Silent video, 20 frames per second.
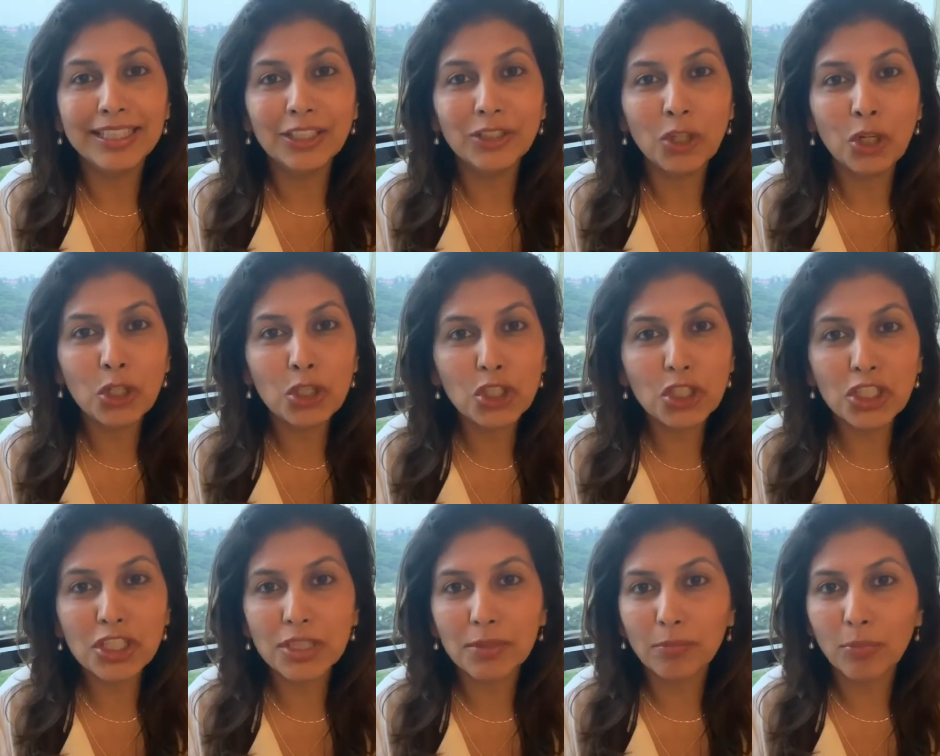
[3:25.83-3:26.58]
not
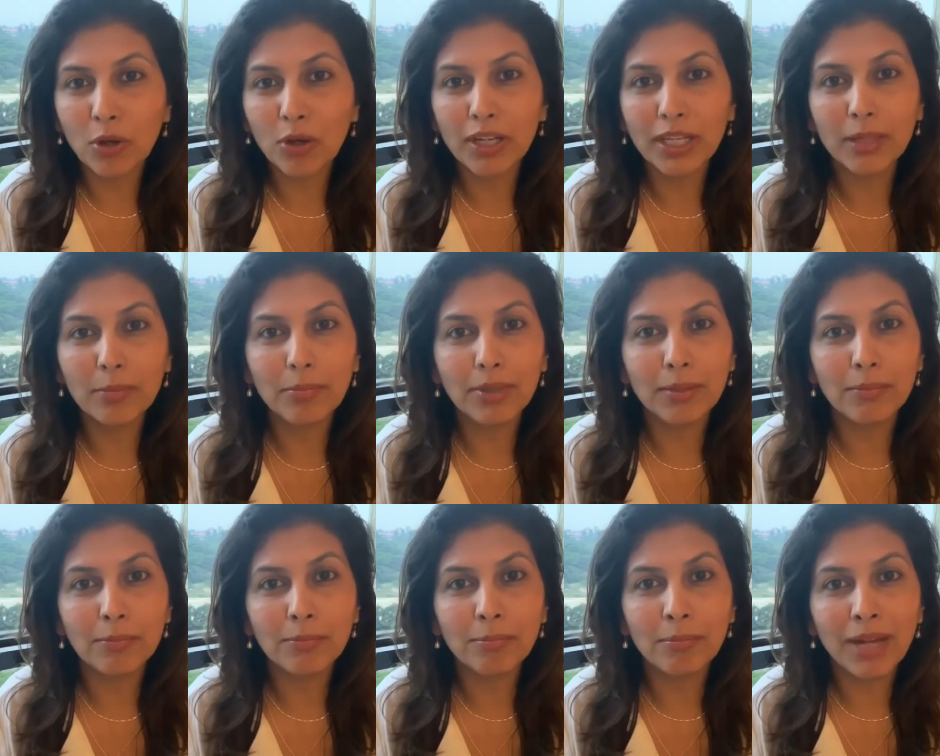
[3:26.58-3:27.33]
just the body
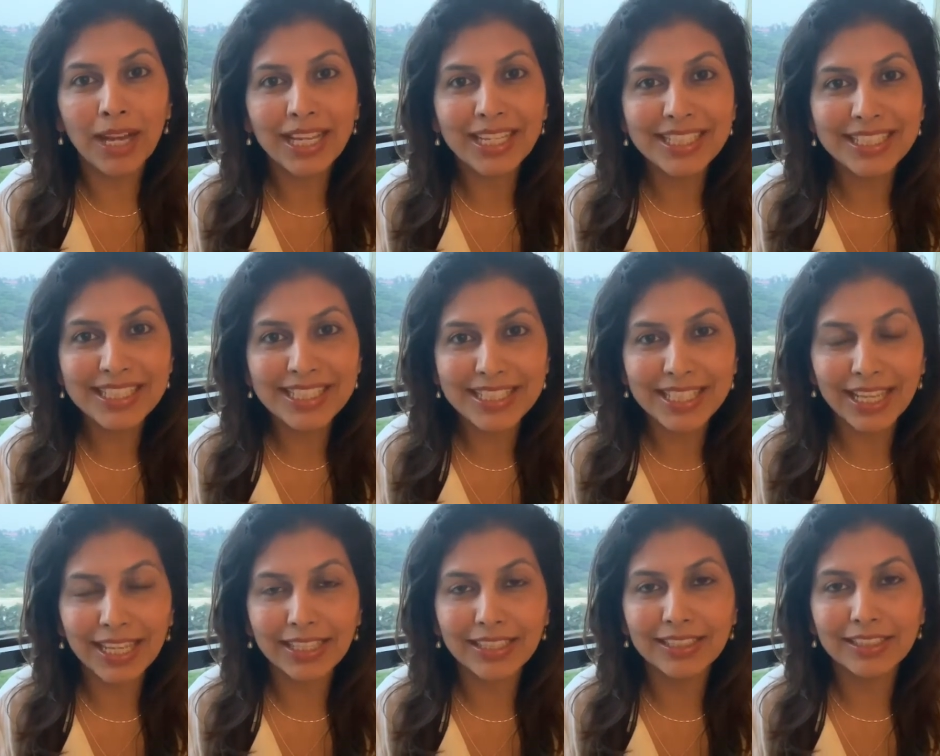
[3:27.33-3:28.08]
but
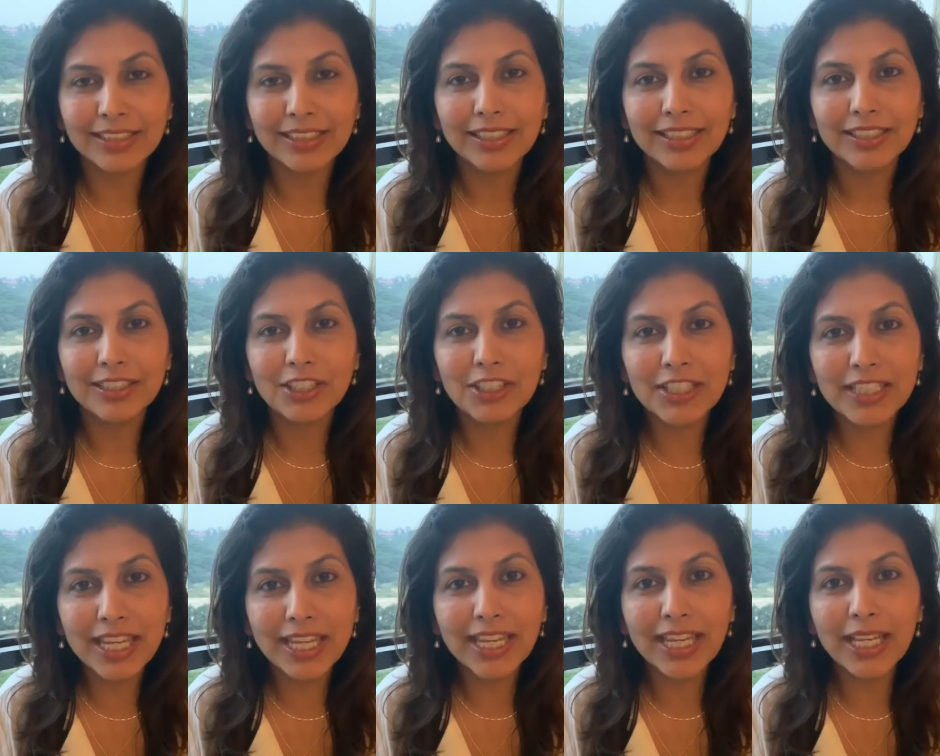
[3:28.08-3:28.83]
mindset
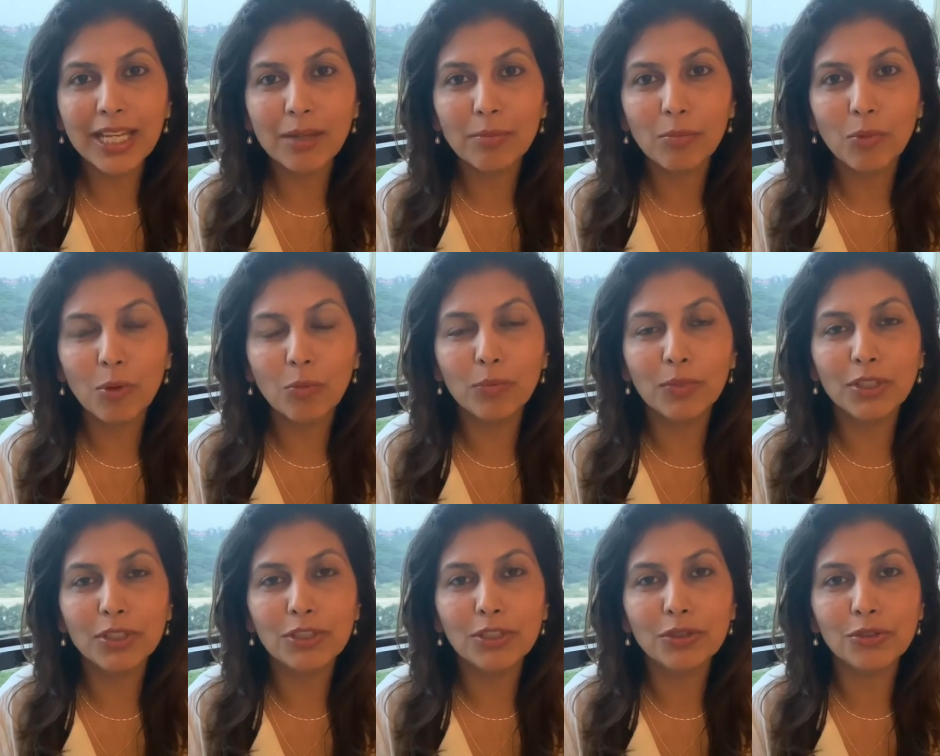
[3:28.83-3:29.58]
just taking a
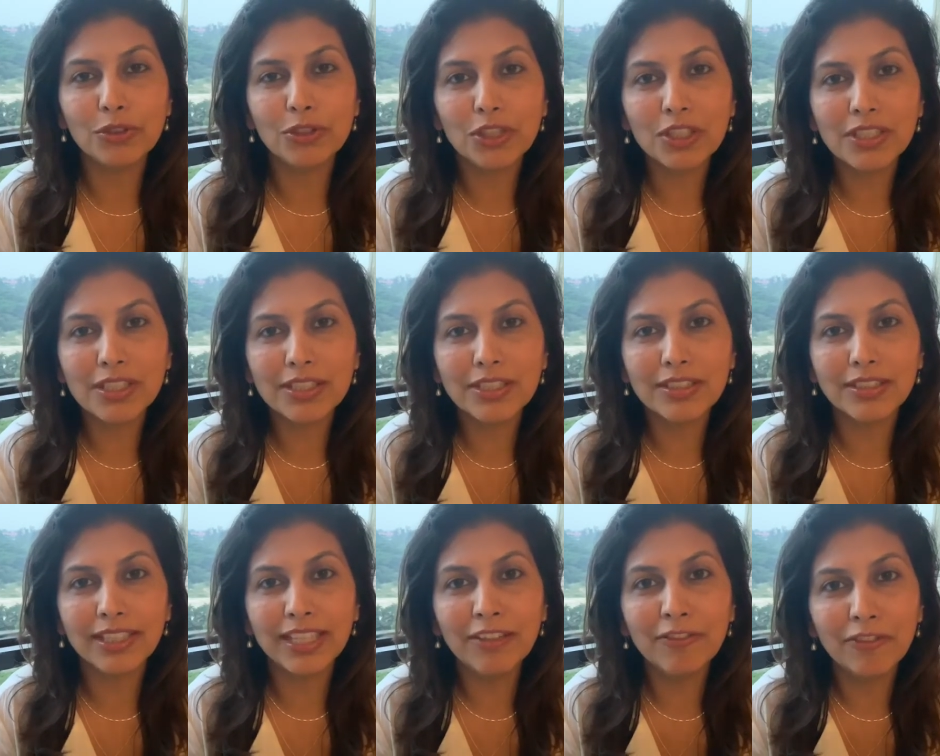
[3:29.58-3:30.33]
moment to
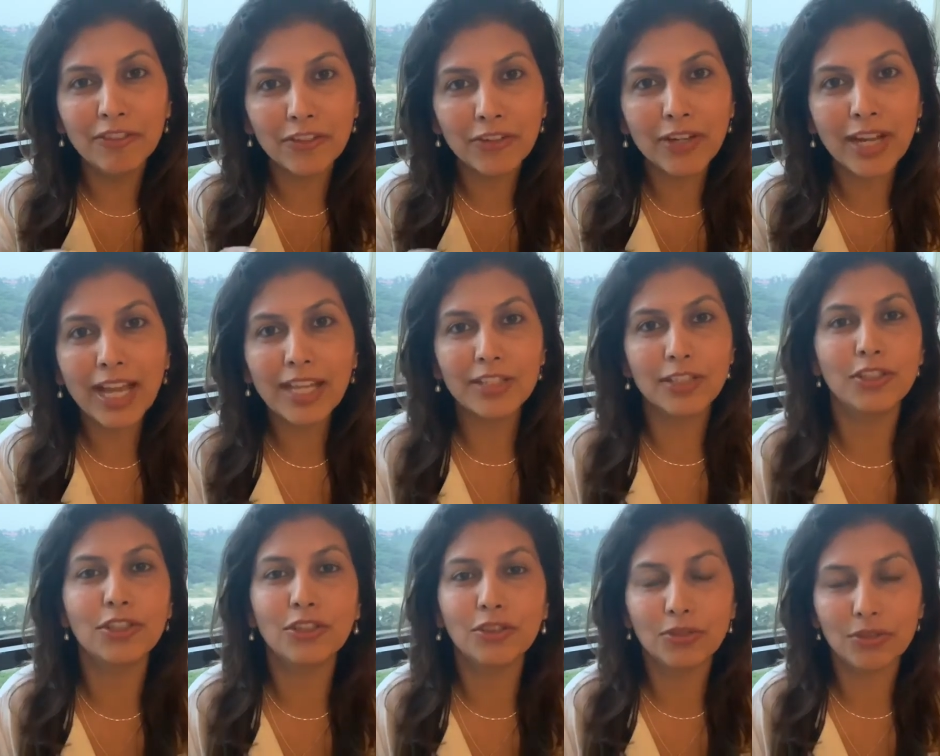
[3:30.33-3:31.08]
just give
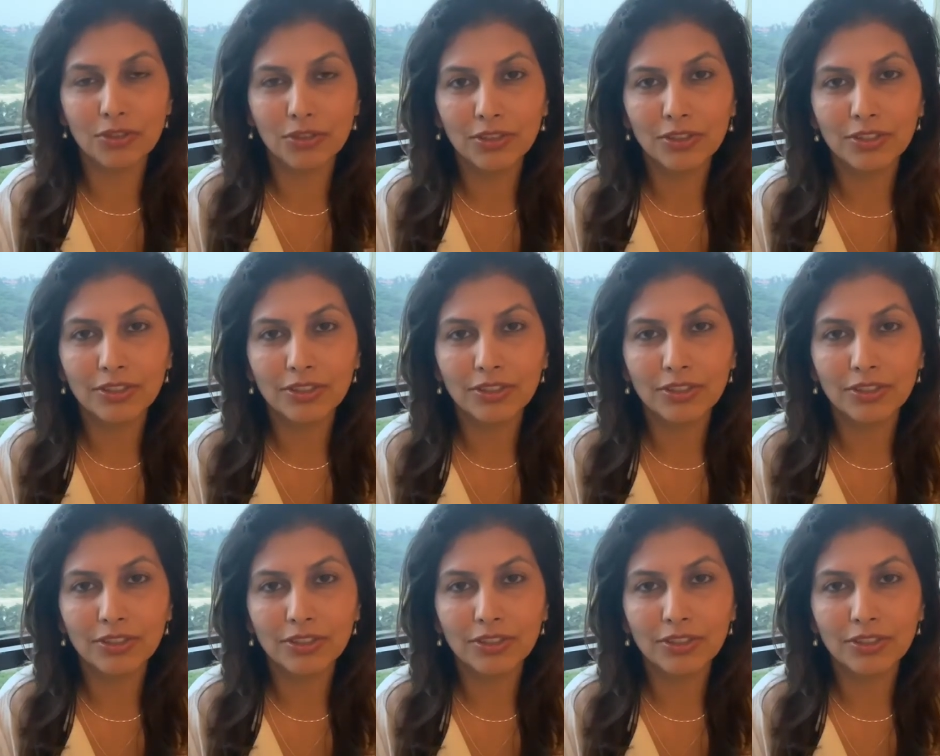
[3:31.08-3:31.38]
gratitude